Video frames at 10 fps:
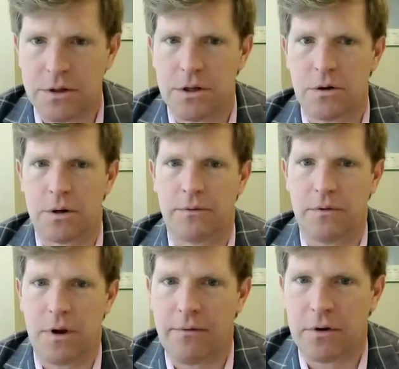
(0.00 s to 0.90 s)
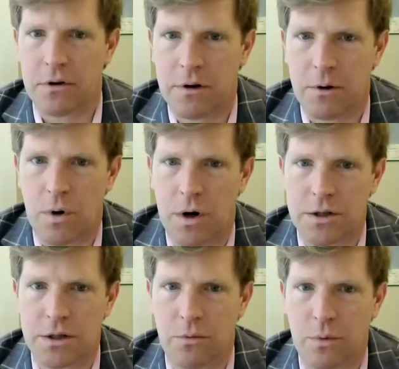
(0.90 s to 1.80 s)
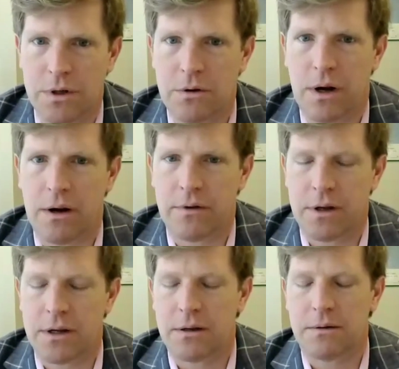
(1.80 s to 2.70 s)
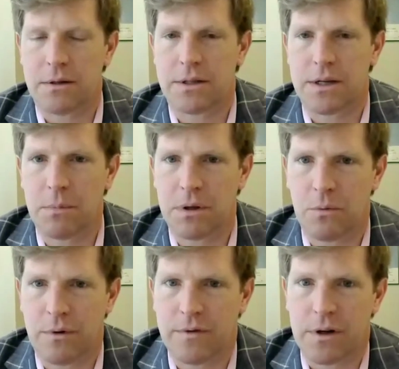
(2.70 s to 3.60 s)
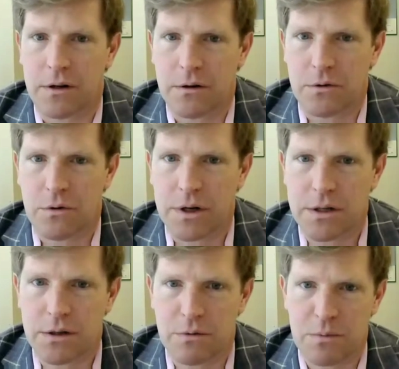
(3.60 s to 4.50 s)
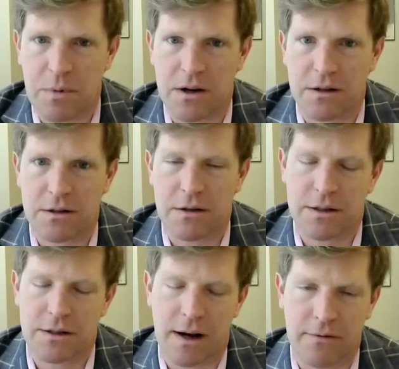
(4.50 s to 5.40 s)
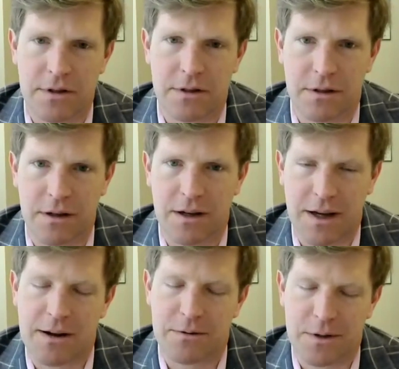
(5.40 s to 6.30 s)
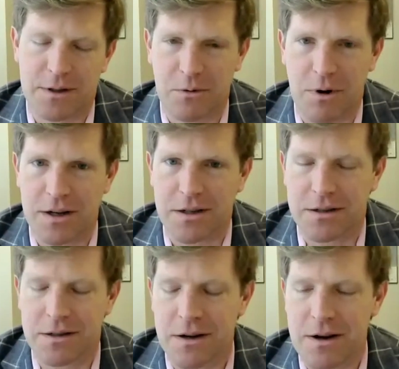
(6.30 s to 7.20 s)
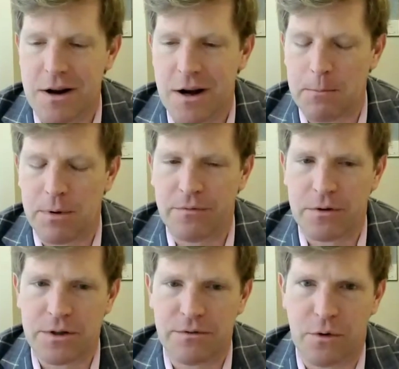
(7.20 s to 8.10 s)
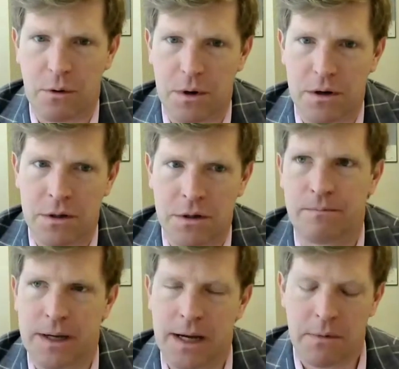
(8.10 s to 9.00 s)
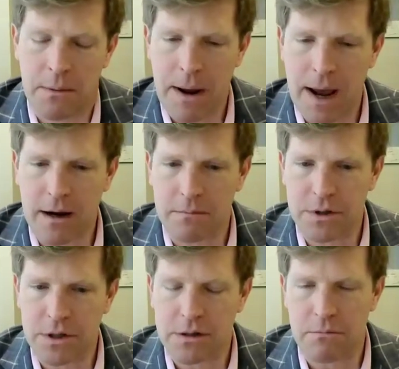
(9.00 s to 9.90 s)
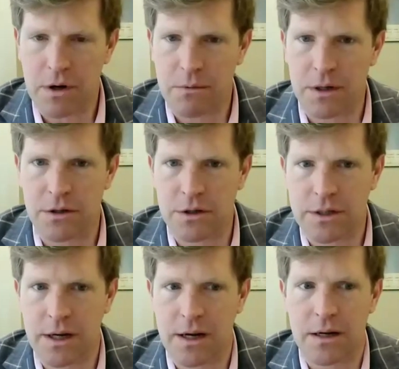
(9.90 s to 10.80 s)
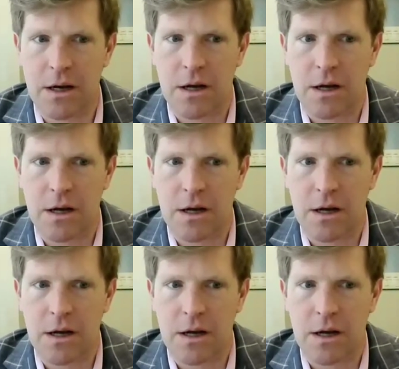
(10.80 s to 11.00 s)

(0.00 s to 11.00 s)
do. And if you haven't already watched it, we do have a segment that we've done on crisis response. This is obviously, it counts as a crisis. But first and foremost, again, I'm going to back up just a moment and just say